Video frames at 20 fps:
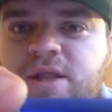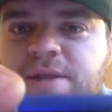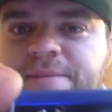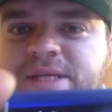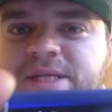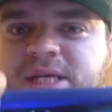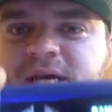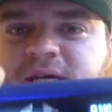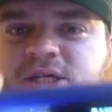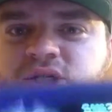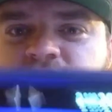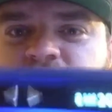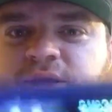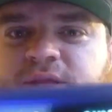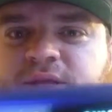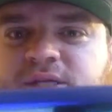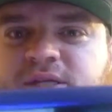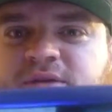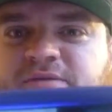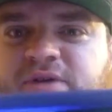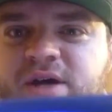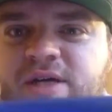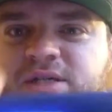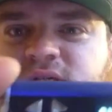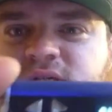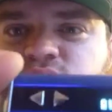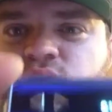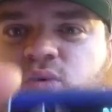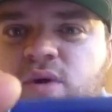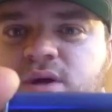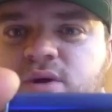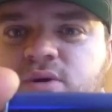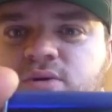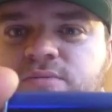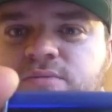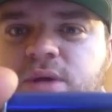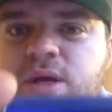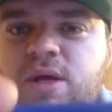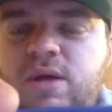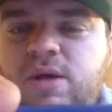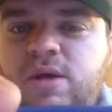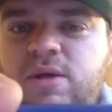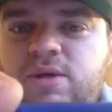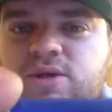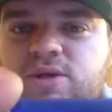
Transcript: The limitation on this device is 1 ohm.